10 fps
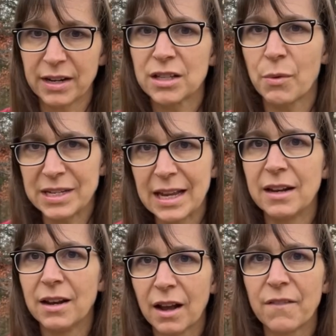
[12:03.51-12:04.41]
And so we
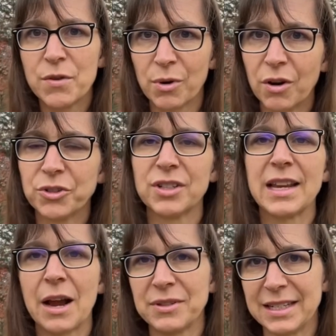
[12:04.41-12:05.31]
did a few more
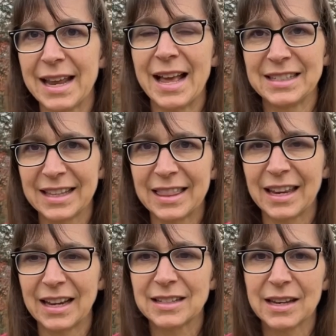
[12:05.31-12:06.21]
ultrasounds and tests and
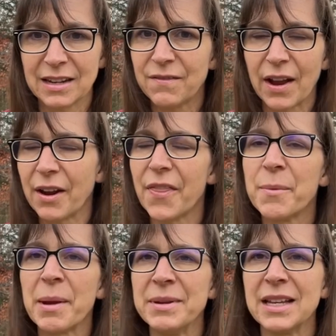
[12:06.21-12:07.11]
things and found out the
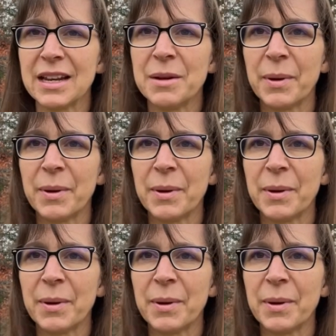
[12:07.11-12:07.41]
baby didn't.